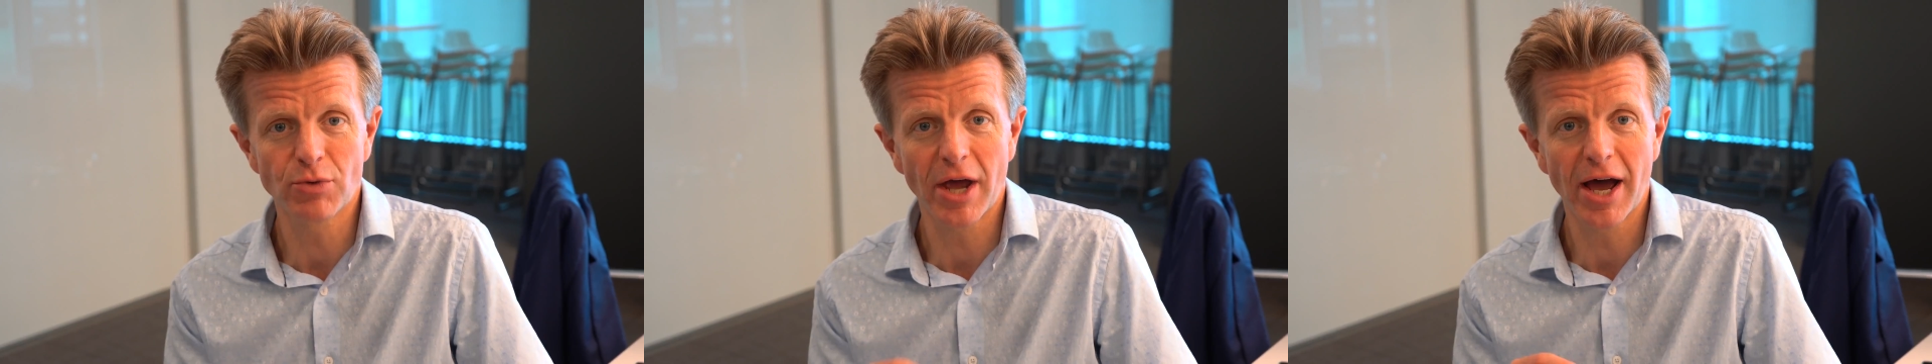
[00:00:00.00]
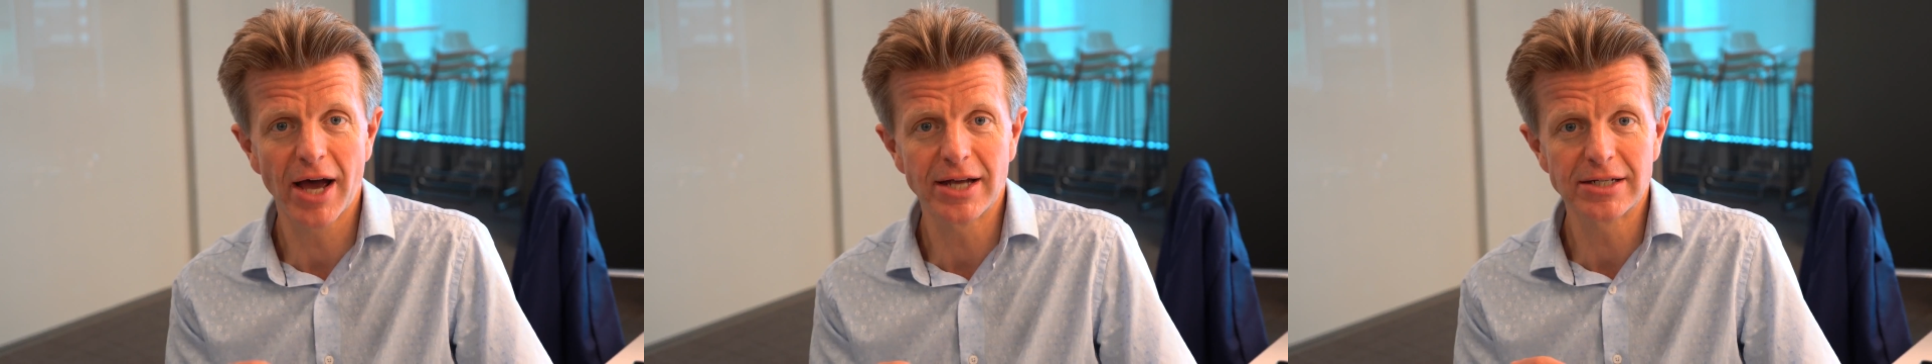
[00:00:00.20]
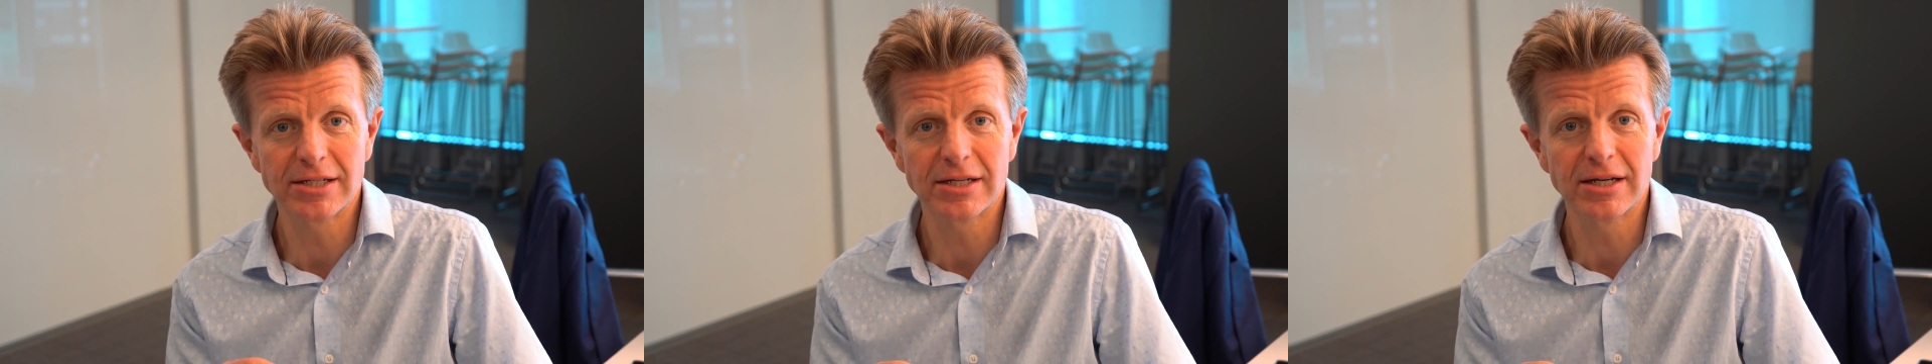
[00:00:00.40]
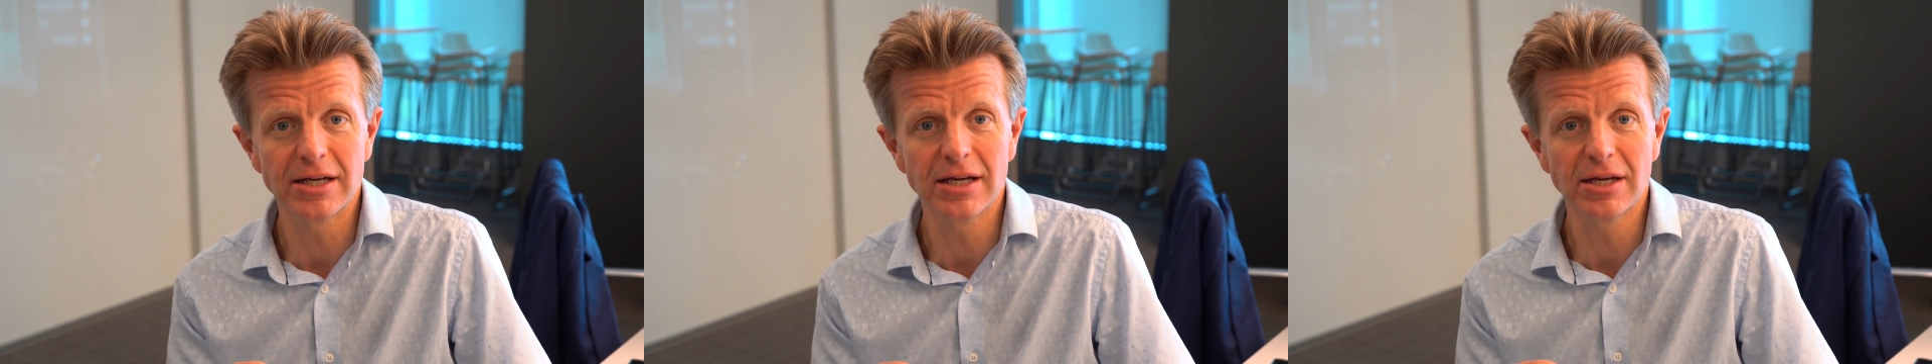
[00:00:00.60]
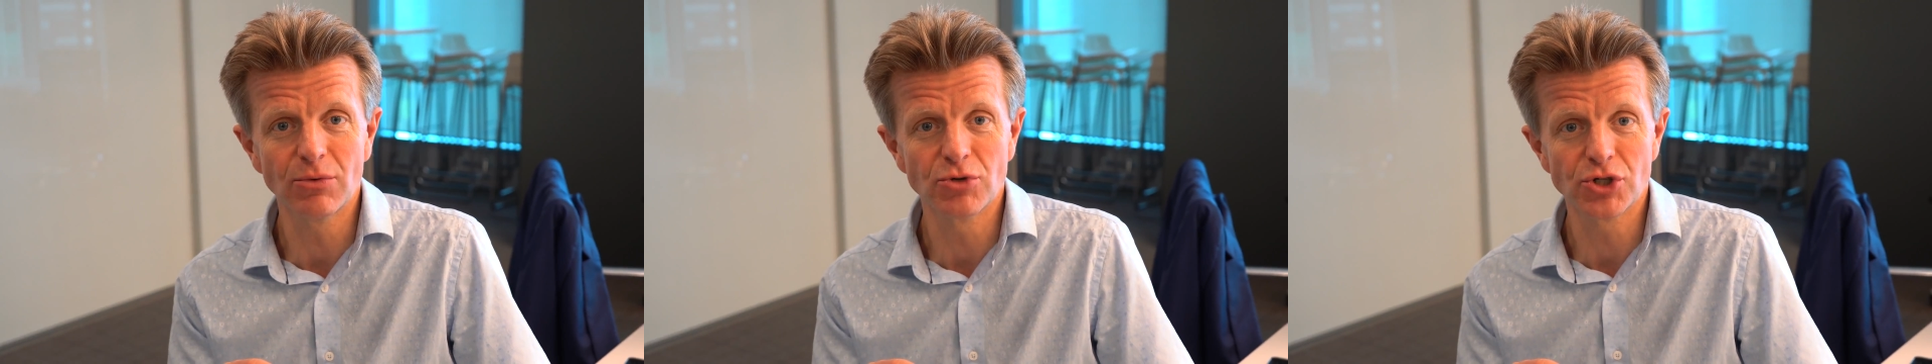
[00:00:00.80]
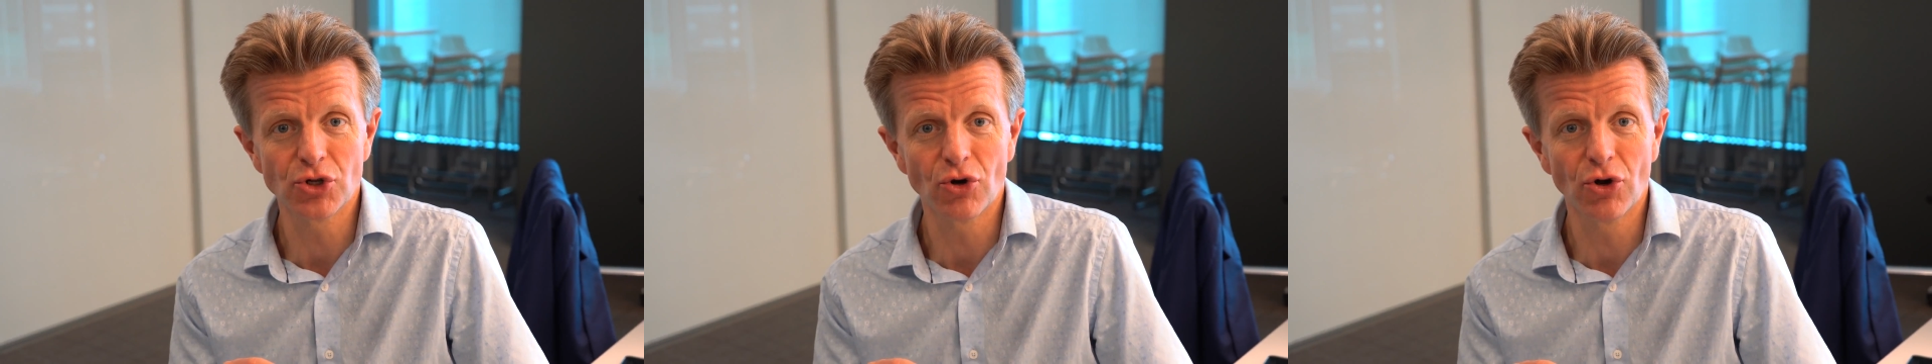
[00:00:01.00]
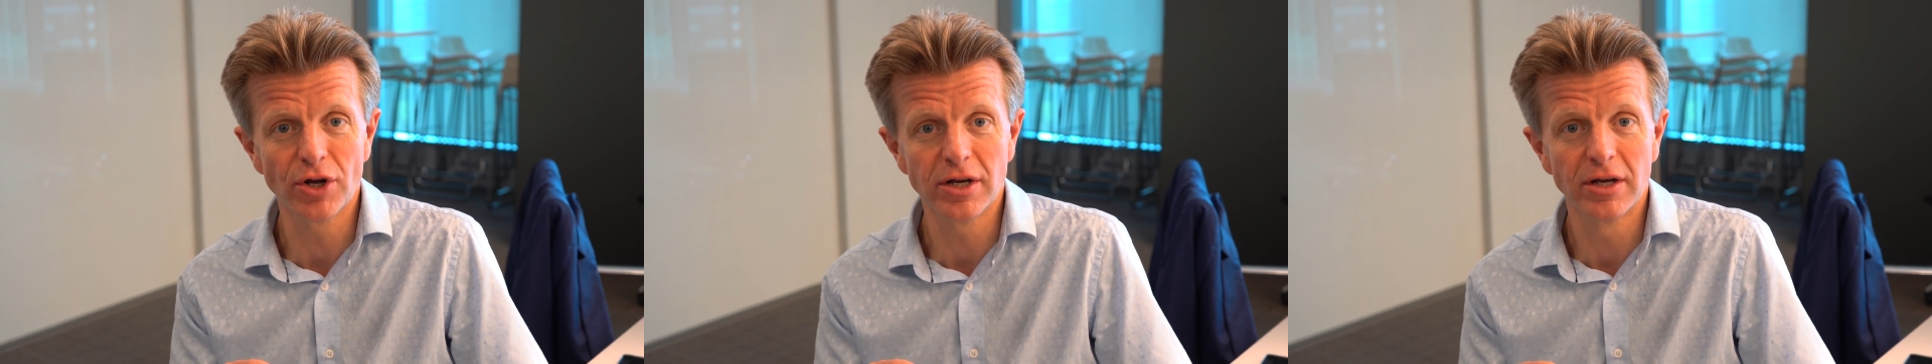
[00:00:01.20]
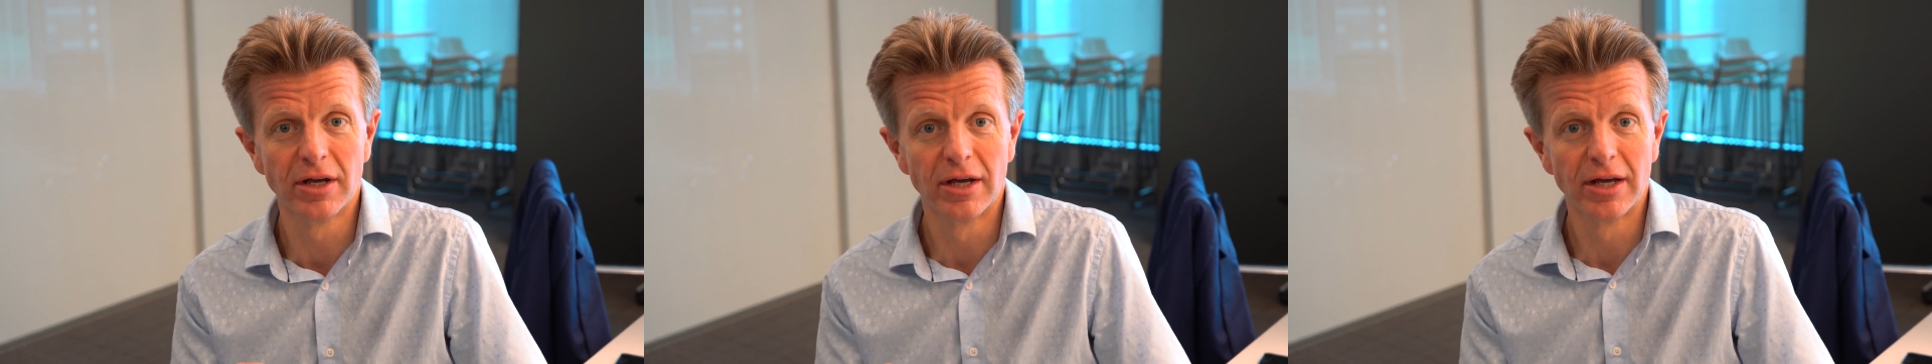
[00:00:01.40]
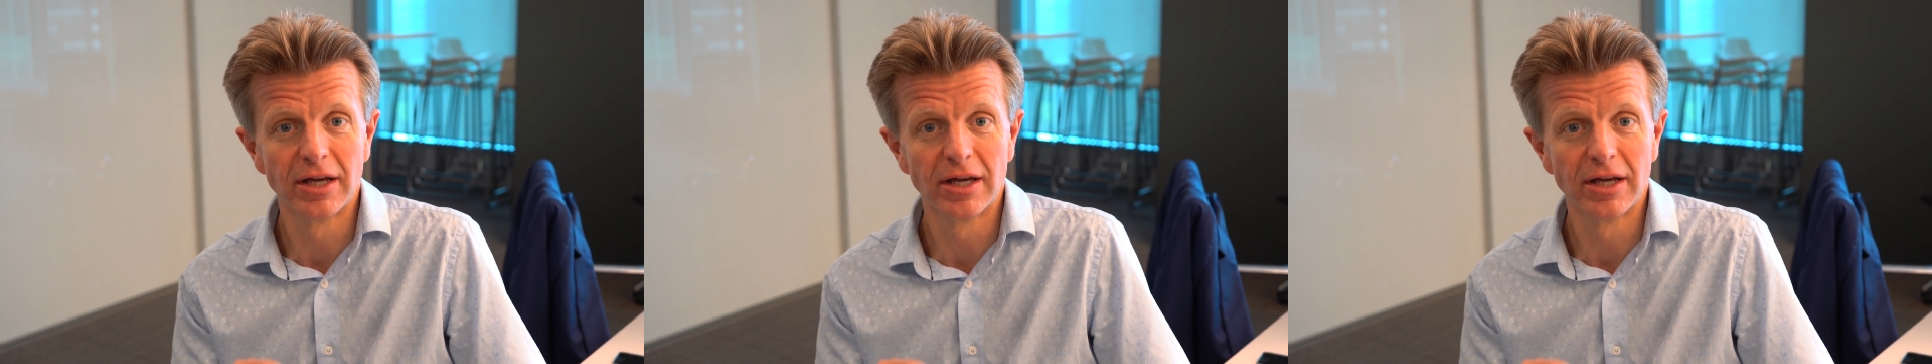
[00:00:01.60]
we had today was on